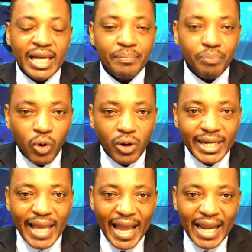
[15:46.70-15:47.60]
that
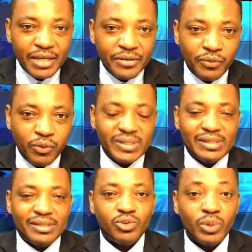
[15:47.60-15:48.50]
brought the Allied
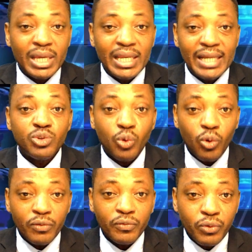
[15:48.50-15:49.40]
forces together to
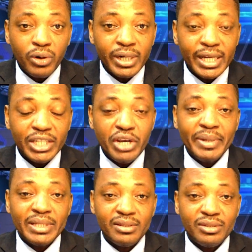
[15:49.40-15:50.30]
confront the
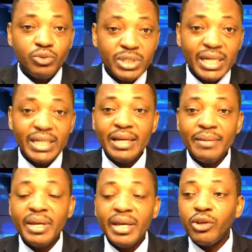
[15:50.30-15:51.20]
Germans, to tell
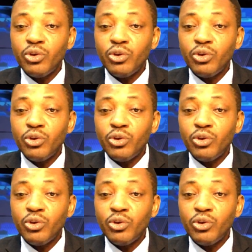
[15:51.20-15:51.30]
them,